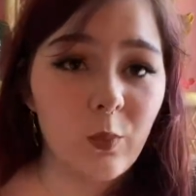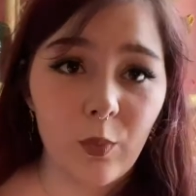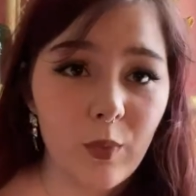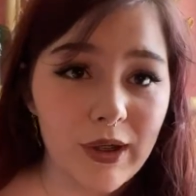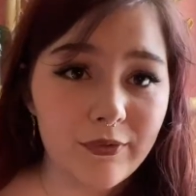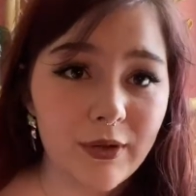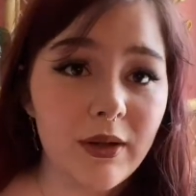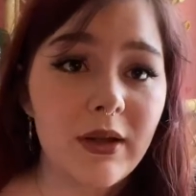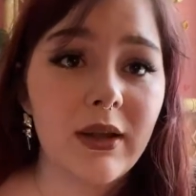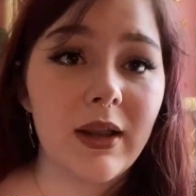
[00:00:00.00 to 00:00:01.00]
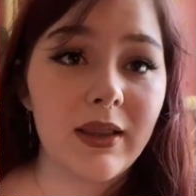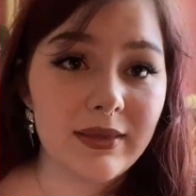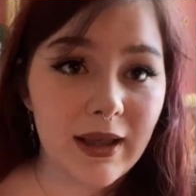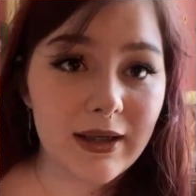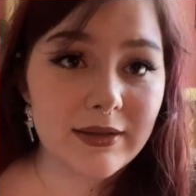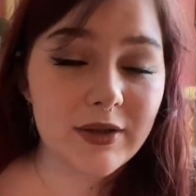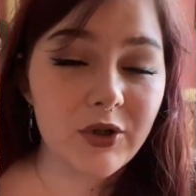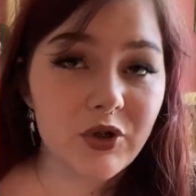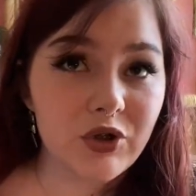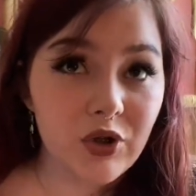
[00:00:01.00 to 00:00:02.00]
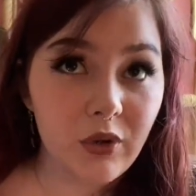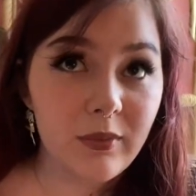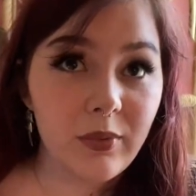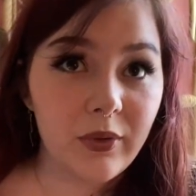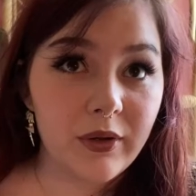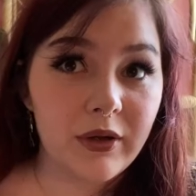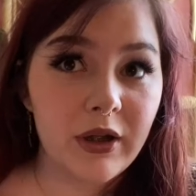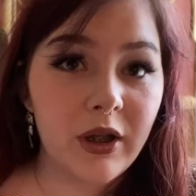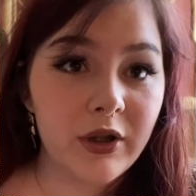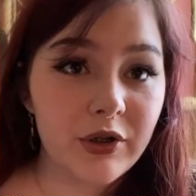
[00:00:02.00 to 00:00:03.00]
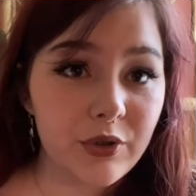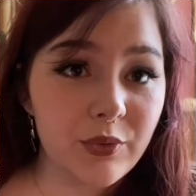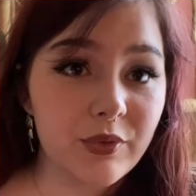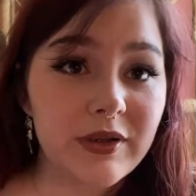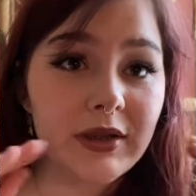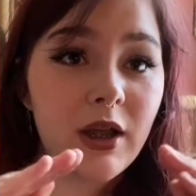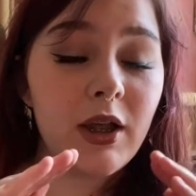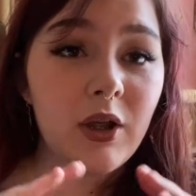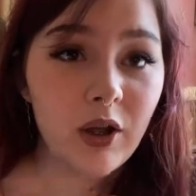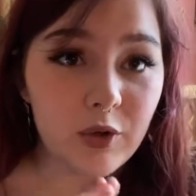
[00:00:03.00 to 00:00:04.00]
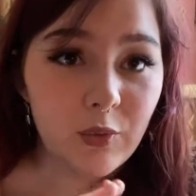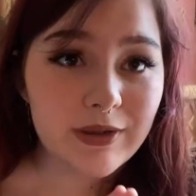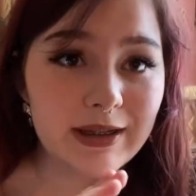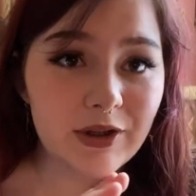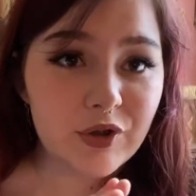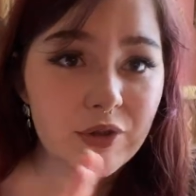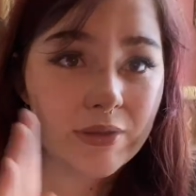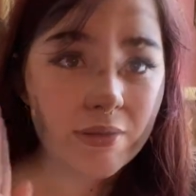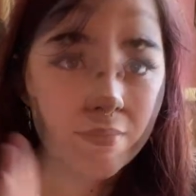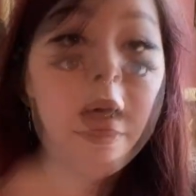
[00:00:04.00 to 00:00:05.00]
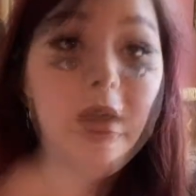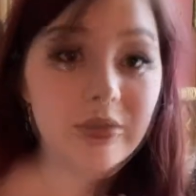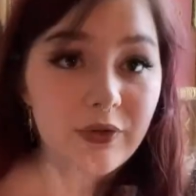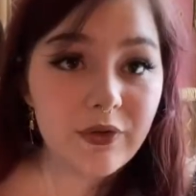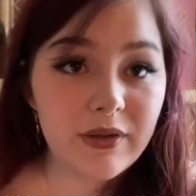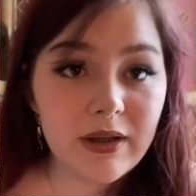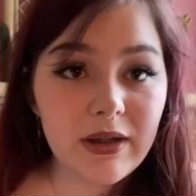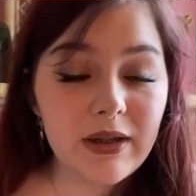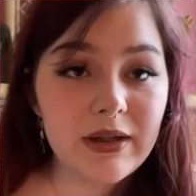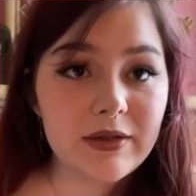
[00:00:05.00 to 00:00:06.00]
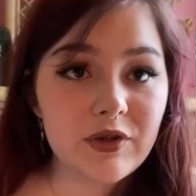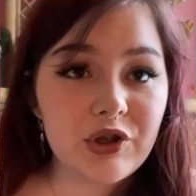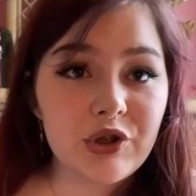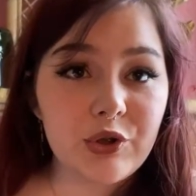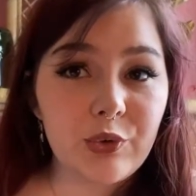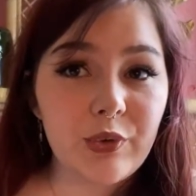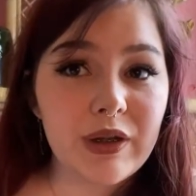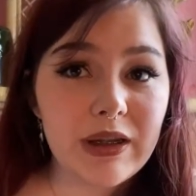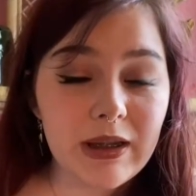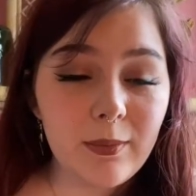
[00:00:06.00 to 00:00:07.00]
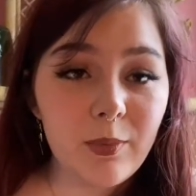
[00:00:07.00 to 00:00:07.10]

whatever. That is so important. Use your sections. Another thing is to keep